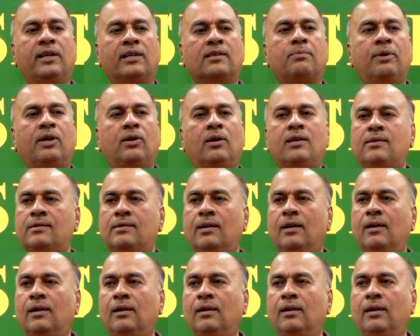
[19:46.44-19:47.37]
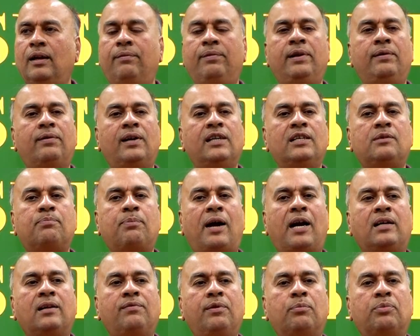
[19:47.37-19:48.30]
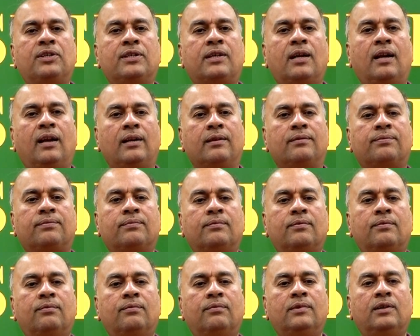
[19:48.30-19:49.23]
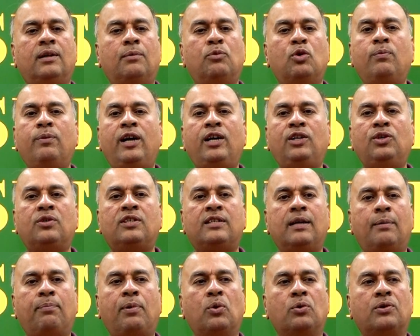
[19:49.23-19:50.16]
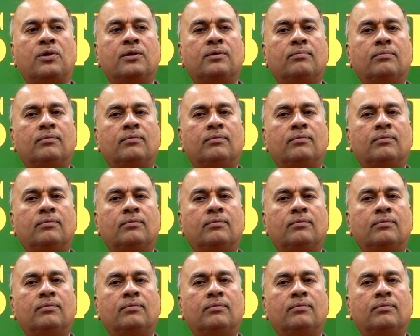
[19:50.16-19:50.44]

Because everyone is part of a political life. The moment you step out